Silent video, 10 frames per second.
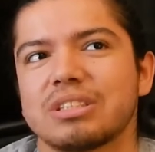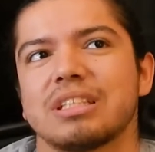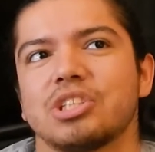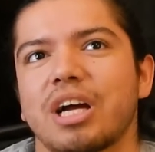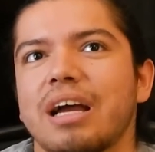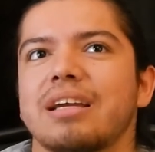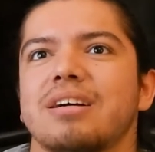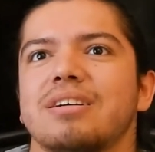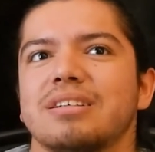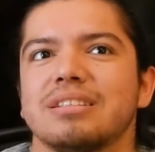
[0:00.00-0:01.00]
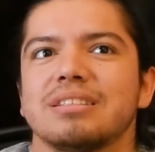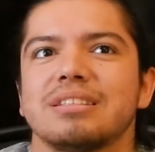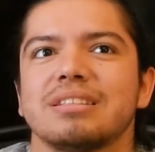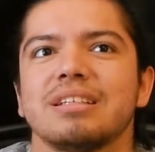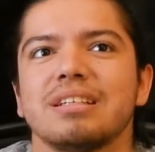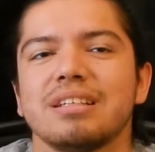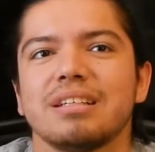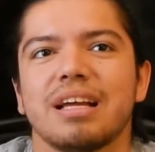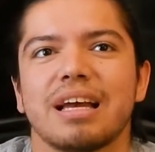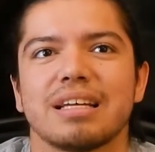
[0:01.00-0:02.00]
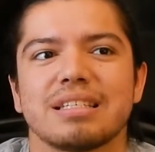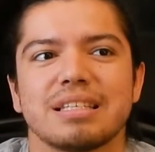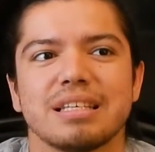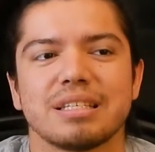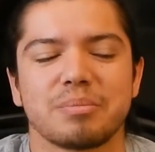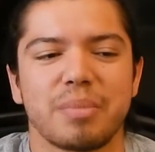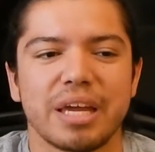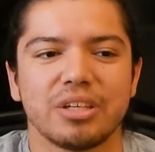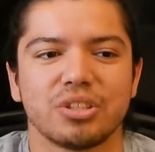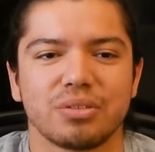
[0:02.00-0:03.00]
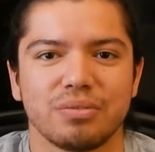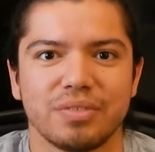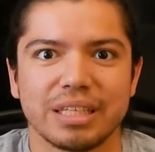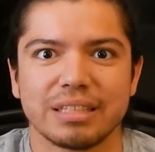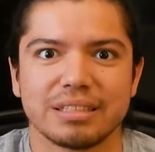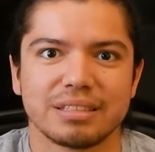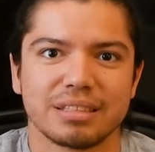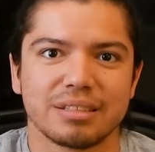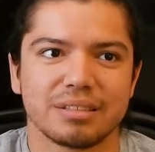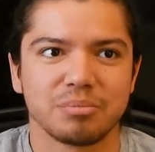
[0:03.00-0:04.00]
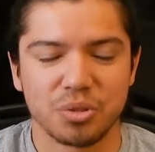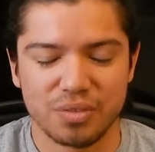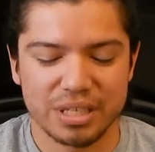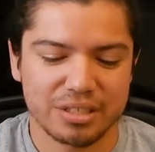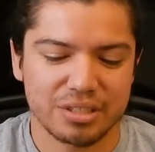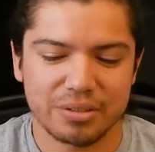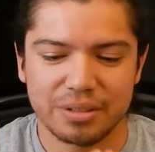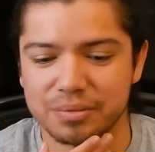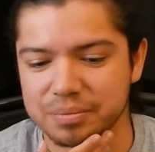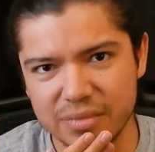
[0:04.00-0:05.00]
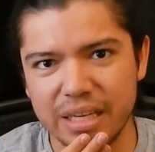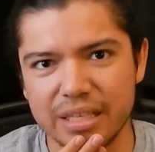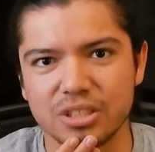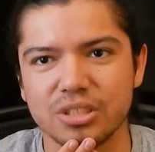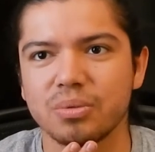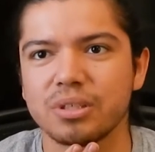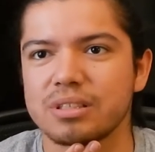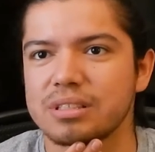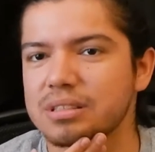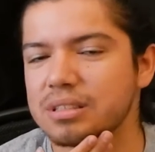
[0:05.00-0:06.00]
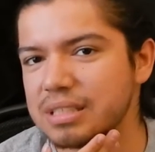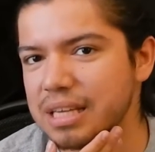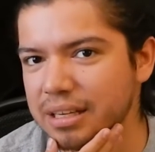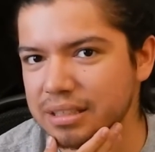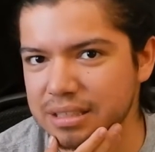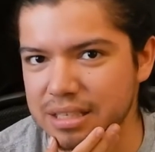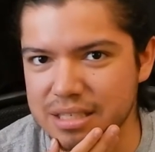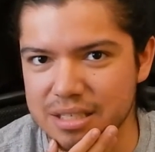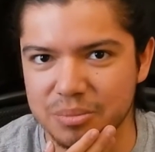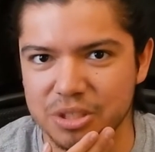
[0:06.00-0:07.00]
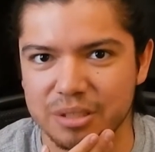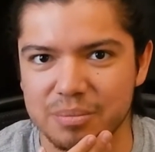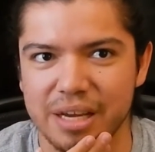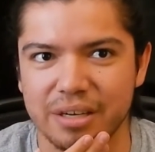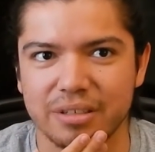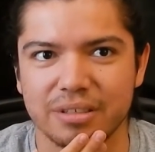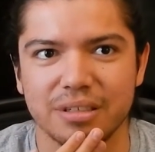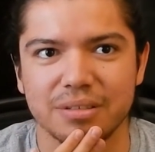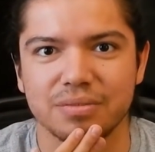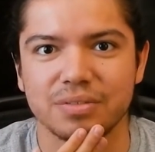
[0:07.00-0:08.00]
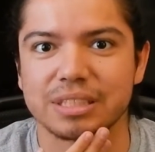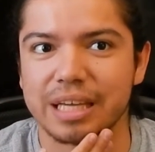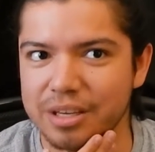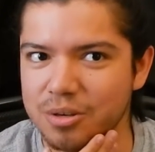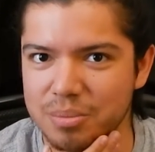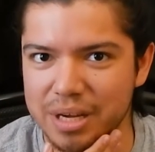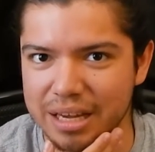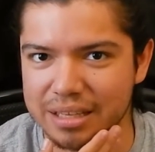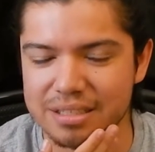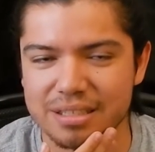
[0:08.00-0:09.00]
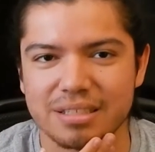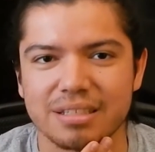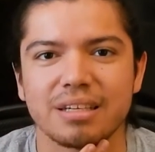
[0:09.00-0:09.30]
such icons as these major villains in movie history. And just when you're tackling that subject matter of psychopaths